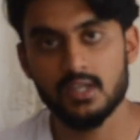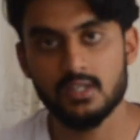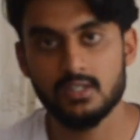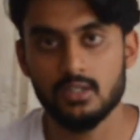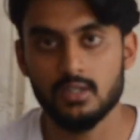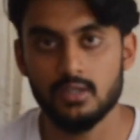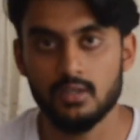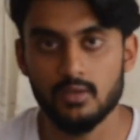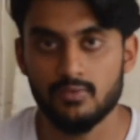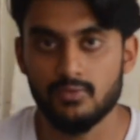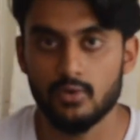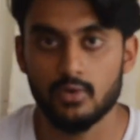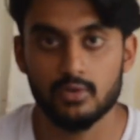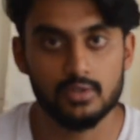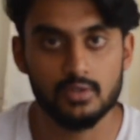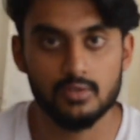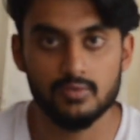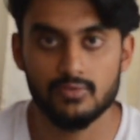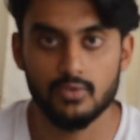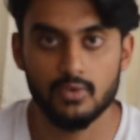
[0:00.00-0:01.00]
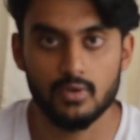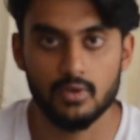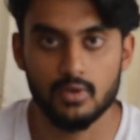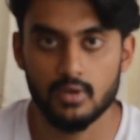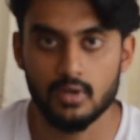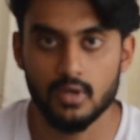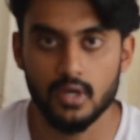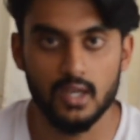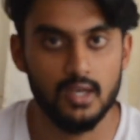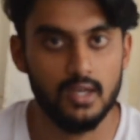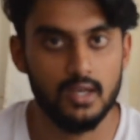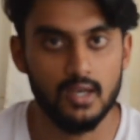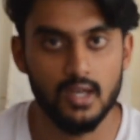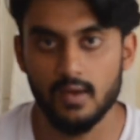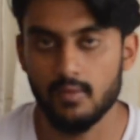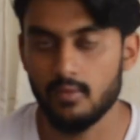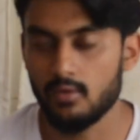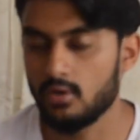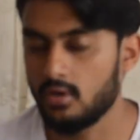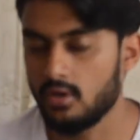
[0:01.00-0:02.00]
kg, 4400 any day,
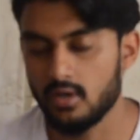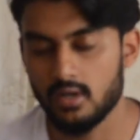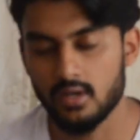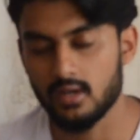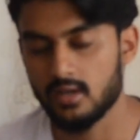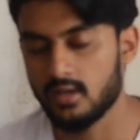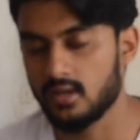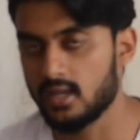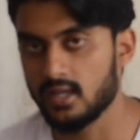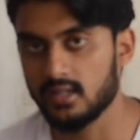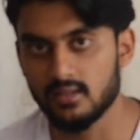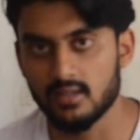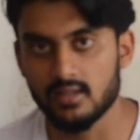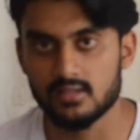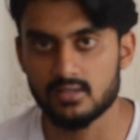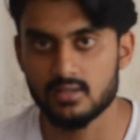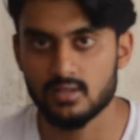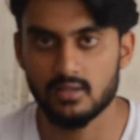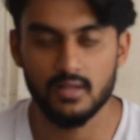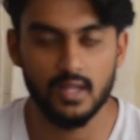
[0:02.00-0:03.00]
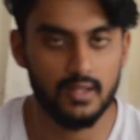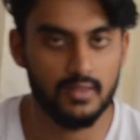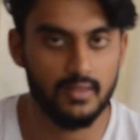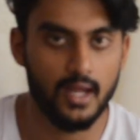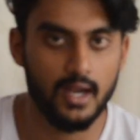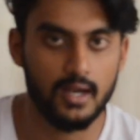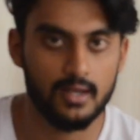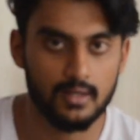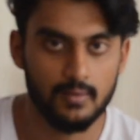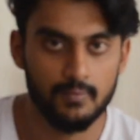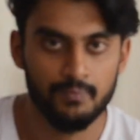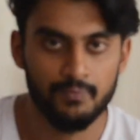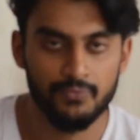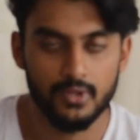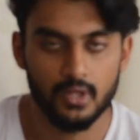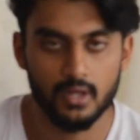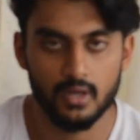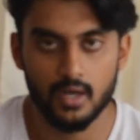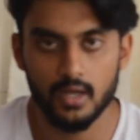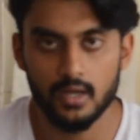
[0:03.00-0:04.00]
I would take this than that,
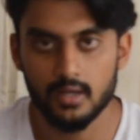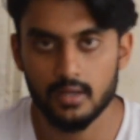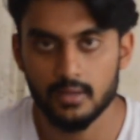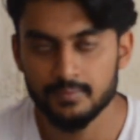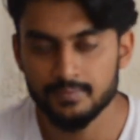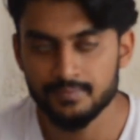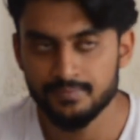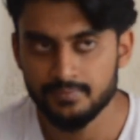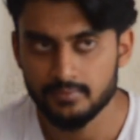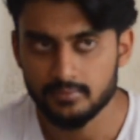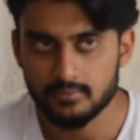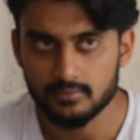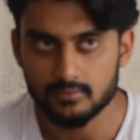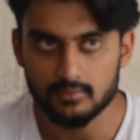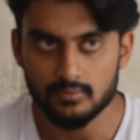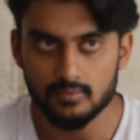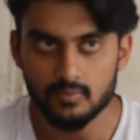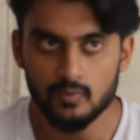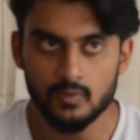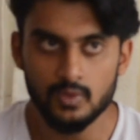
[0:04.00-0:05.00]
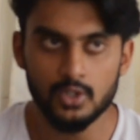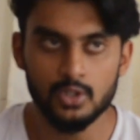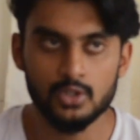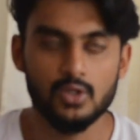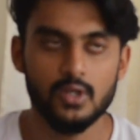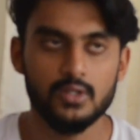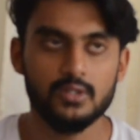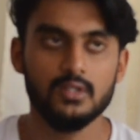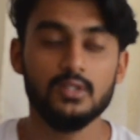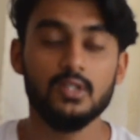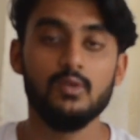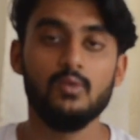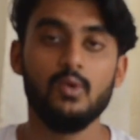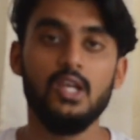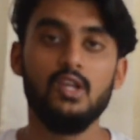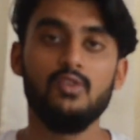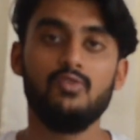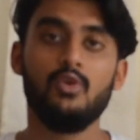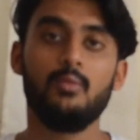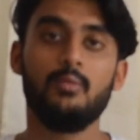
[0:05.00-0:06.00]
right? So I think the
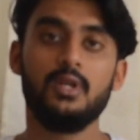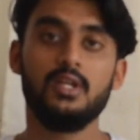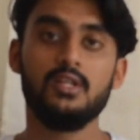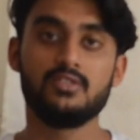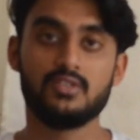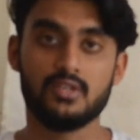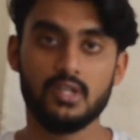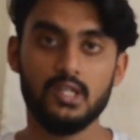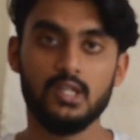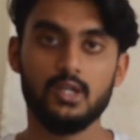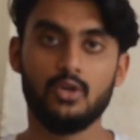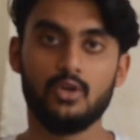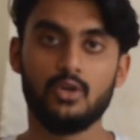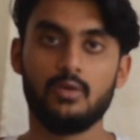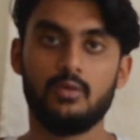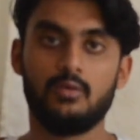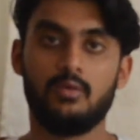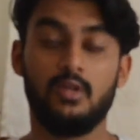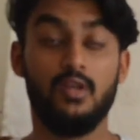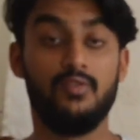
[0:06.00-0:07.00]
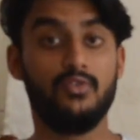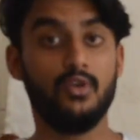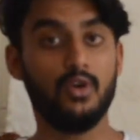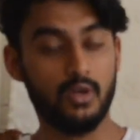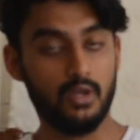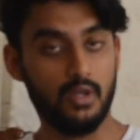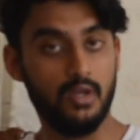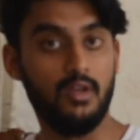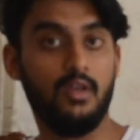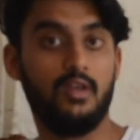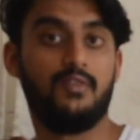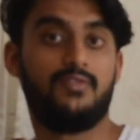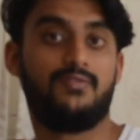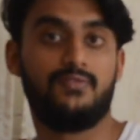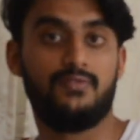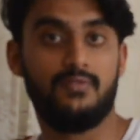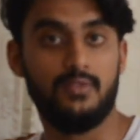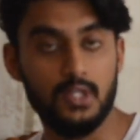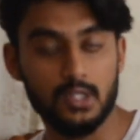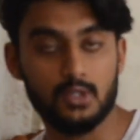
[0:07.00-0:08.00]
value for money is really good. If you
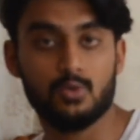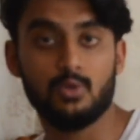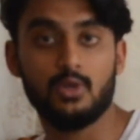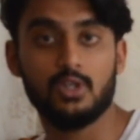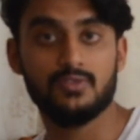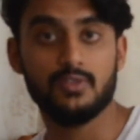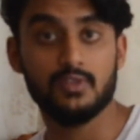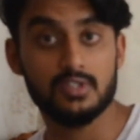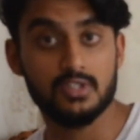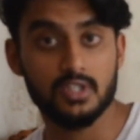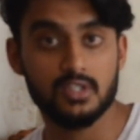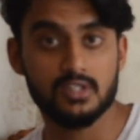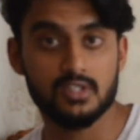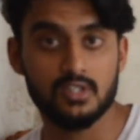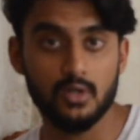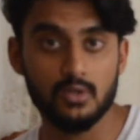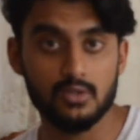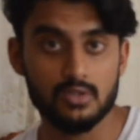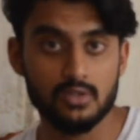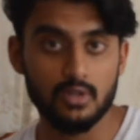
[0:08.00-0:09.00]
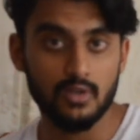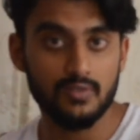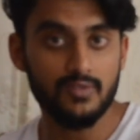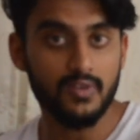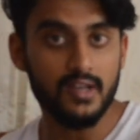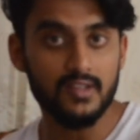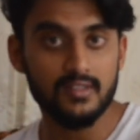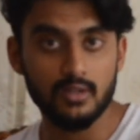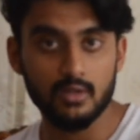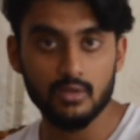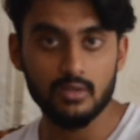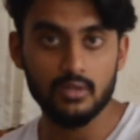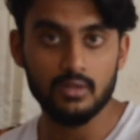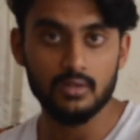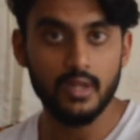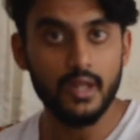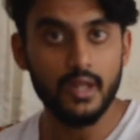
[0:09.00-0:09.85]
if this was for 6000 or 5000,